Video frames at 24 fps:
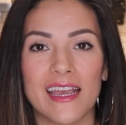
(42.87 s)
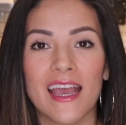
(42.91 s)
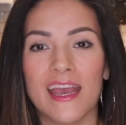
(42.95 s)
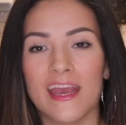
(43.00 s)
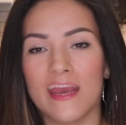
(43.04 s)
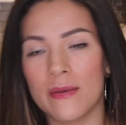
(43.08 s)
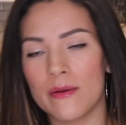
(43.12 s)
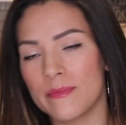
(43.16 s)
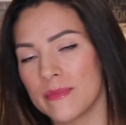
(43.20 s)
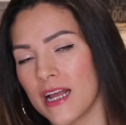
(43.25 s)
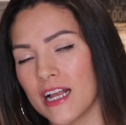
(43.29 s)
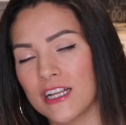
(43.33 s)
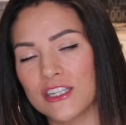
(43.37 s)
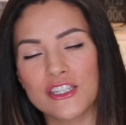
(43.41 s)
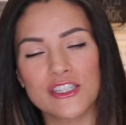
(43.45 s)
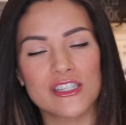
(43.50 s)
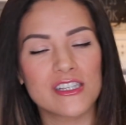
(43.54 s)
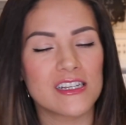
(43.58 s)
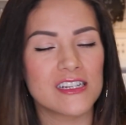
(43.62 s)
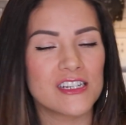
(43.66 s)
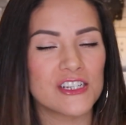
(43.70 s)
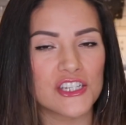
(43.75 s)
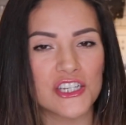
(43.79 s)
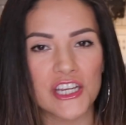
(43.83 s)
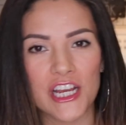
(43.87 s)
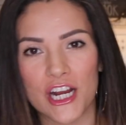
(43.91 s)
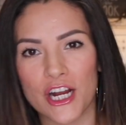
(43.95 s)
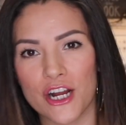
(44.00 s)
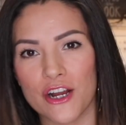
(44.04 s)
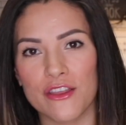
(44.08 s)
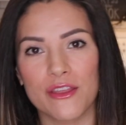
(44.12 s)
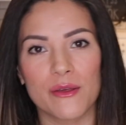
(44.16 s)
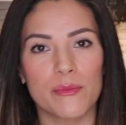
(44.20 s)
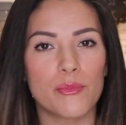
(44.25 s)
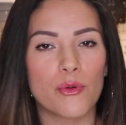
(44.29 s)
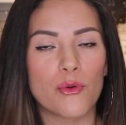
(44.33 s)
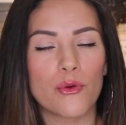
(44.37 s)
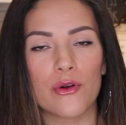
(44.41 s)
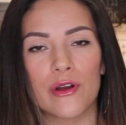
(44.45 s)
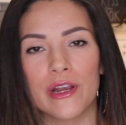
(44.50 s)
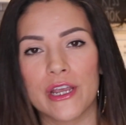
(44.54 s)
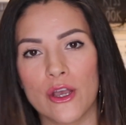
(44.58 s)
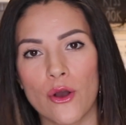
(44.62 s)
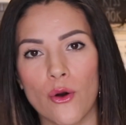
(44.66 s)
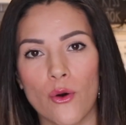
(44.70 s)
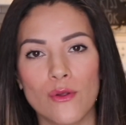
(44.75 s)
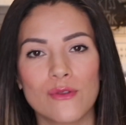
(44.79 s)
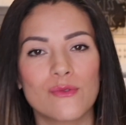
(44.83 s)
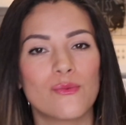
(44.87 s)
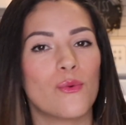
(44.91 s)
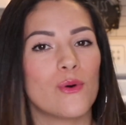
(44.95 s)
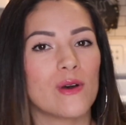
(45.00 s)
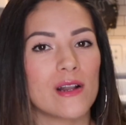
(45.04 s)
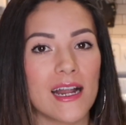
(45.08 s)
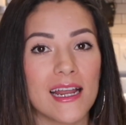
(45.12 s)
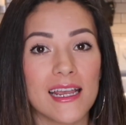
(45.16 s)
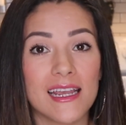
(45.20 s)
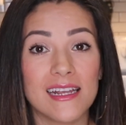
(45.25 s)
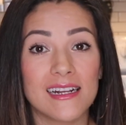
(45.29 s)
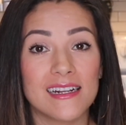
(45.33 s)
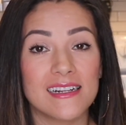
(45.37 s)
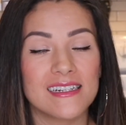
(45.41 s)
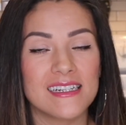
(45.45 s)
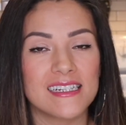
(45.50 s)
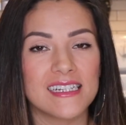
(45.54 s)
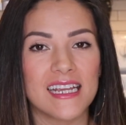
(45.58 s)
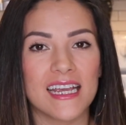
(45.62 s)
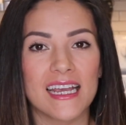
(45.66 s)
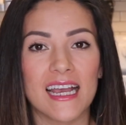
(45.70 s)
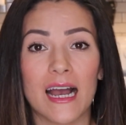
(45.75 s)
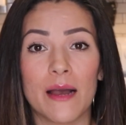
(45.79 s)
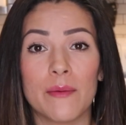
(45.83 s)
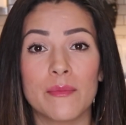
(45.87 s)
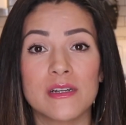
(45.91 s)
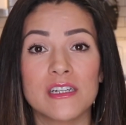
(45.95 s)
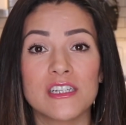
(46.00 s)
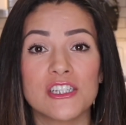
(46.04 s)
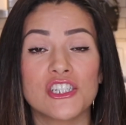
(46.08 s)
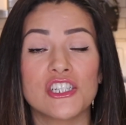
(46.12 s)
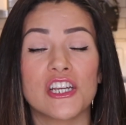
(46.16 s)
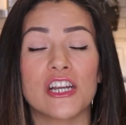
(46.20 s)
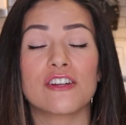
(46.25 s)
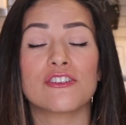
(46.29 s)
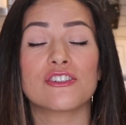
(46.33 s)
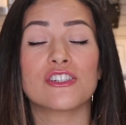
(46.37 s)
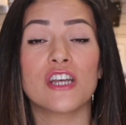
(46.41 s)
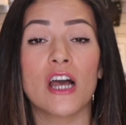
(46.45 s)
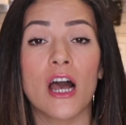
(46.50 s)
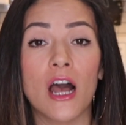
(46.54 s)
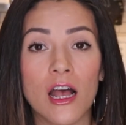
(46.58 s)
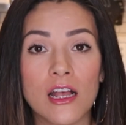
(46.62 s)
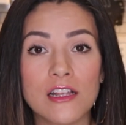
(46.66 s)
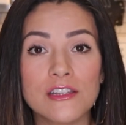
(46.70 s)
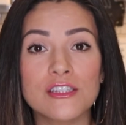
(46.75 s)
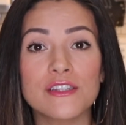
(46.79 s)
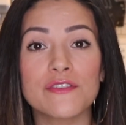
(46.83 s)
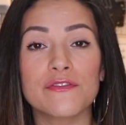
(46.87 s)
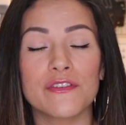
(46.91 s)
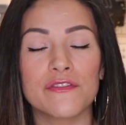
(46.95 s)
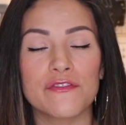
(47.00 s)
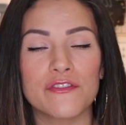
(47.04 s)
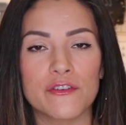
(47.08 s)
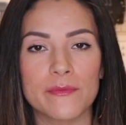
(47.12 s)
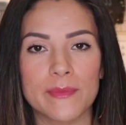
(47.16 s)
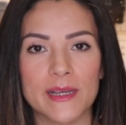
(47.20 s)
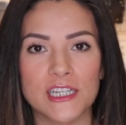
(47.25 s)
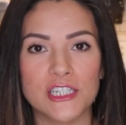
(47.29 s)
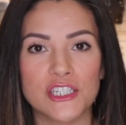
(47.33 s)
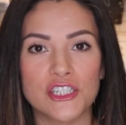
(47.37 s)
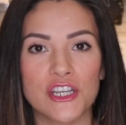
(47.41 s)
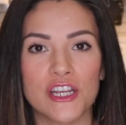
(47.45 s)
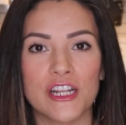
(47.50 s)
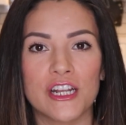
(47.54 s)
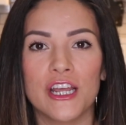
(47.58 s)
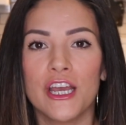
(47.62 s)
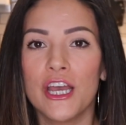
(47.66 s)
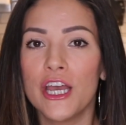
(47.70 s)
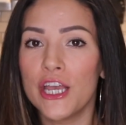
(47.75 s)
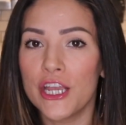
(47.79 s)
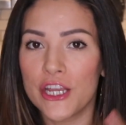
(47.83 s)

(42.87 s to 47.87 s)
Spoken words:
You know, I'm not just going to share the boring old what I eat in a day. I'm going to share tons of information.